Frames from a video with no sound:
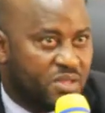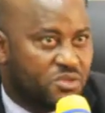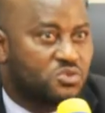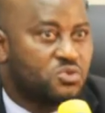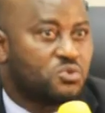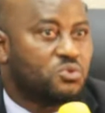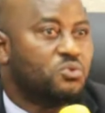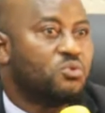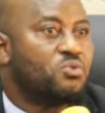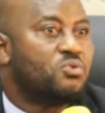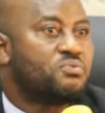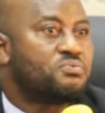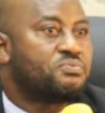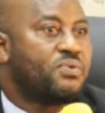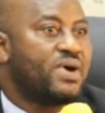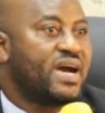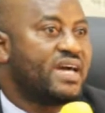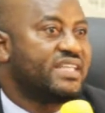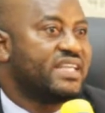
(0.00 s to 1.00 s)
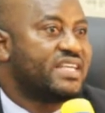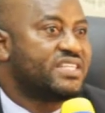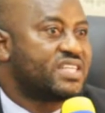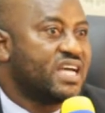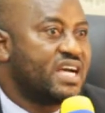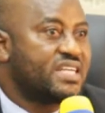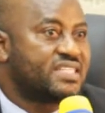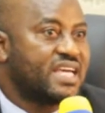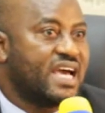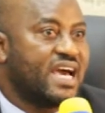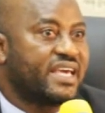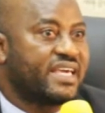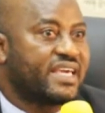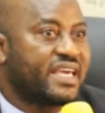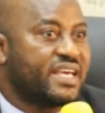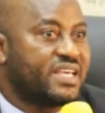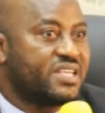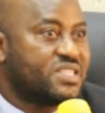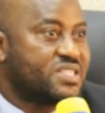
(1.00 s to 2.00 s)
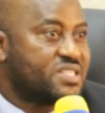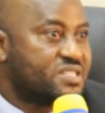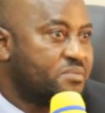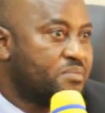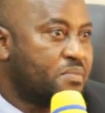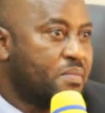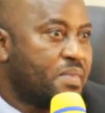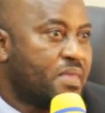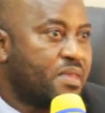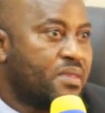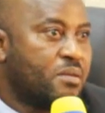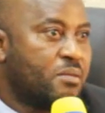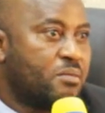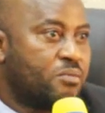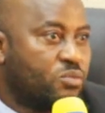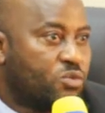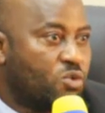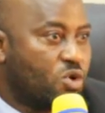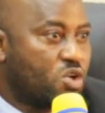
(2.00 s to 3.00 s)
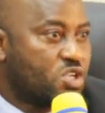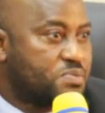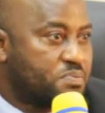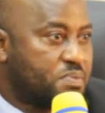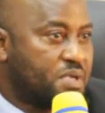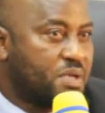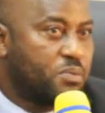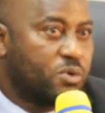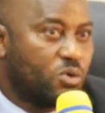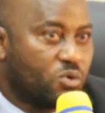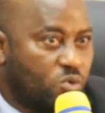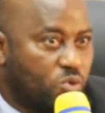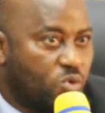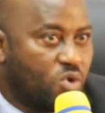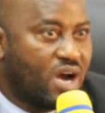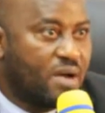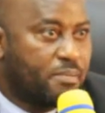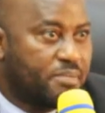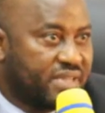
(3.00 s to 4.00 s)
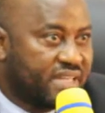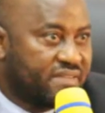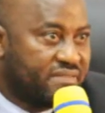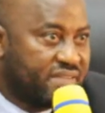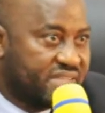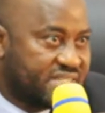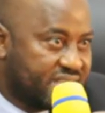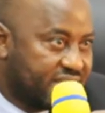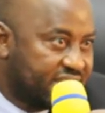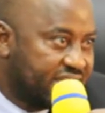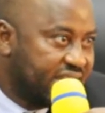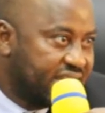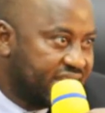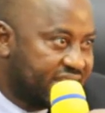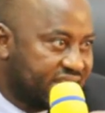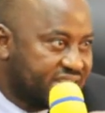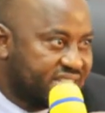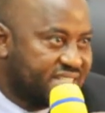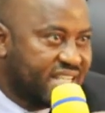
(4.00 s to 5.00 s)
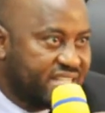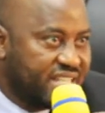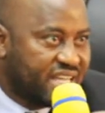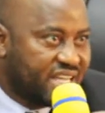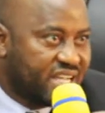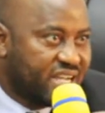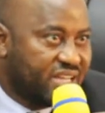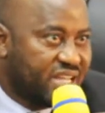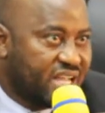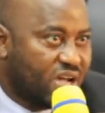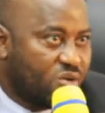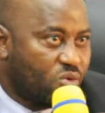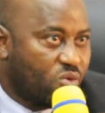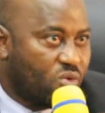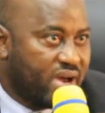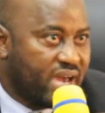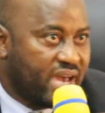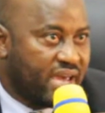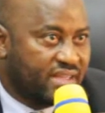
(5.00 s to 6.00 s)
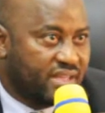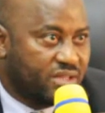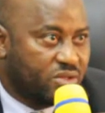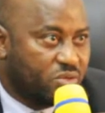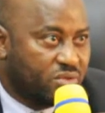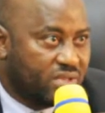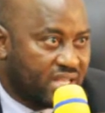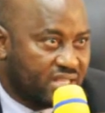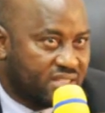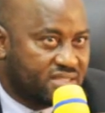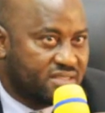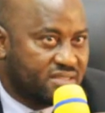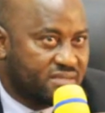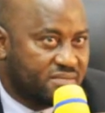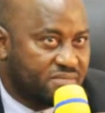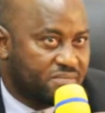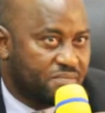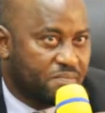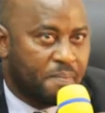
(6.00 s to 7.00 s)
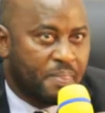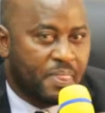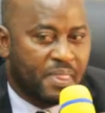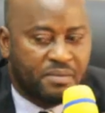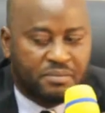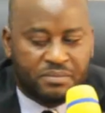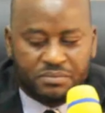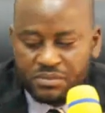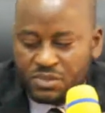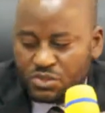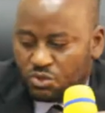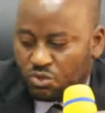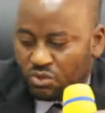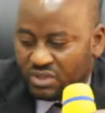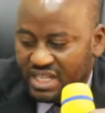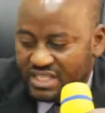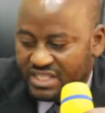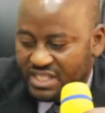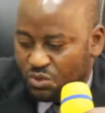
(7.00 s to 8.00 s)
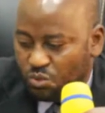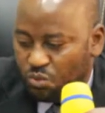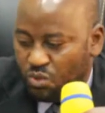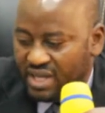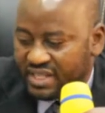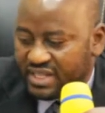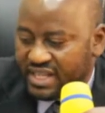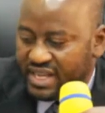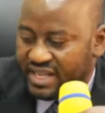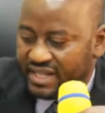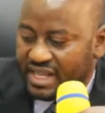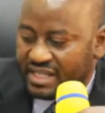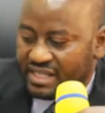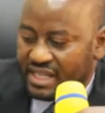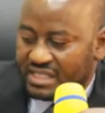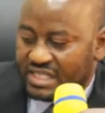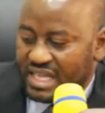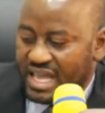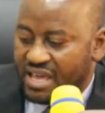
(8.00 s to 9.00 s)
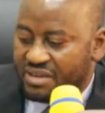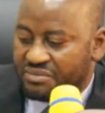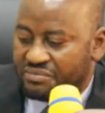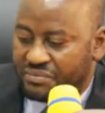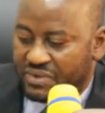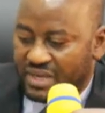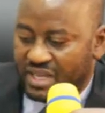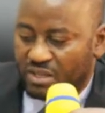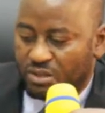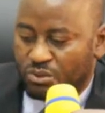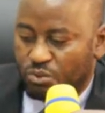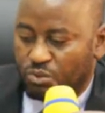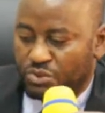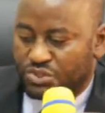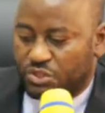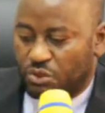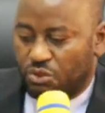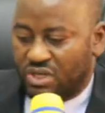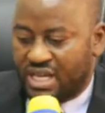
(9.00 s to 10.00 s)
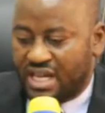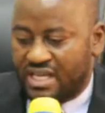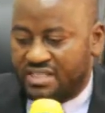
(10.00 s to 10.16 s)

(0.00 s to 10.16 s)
to file a charge against those people who have been investigated against, then he can now go ahead and do that. So that is one area that I feel we should look